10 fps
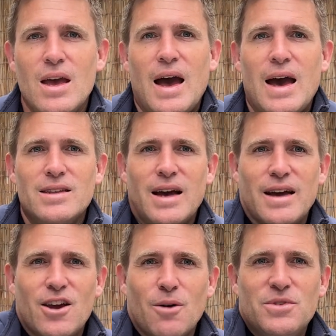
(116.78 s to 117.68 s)
And I
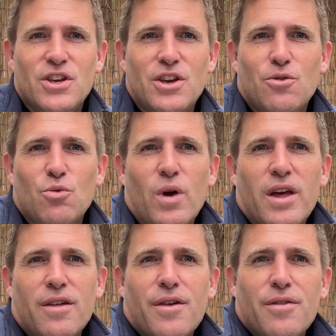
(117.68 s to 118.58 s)
come to you
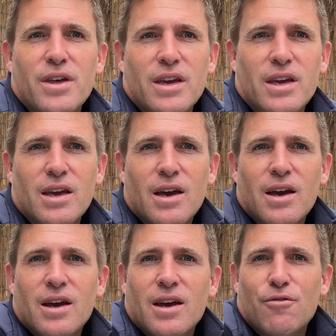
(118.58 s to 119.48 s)
with the
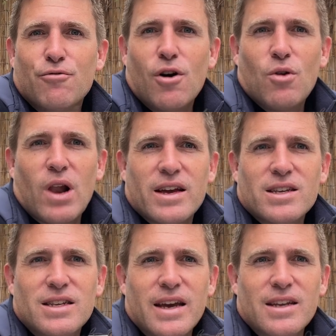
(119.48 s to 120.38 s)

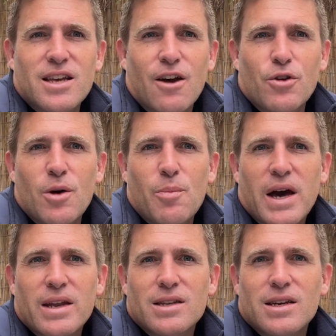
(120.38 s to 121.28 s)
Rolex Daytona
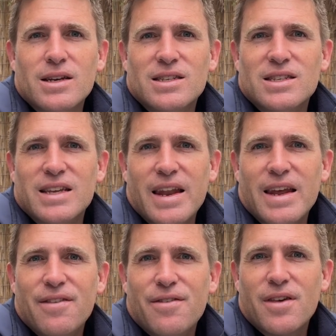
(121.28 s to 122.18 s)
Panda
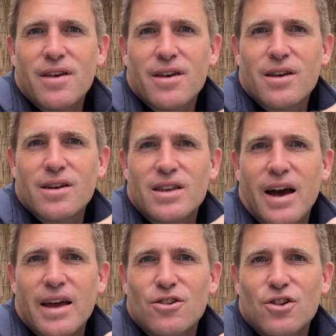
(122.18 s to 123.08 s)
Zenith
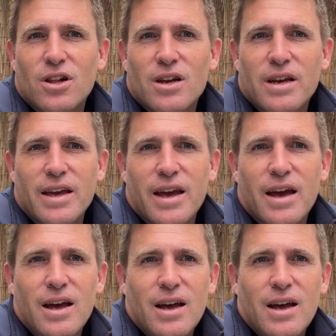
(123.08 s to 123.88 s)
dial here.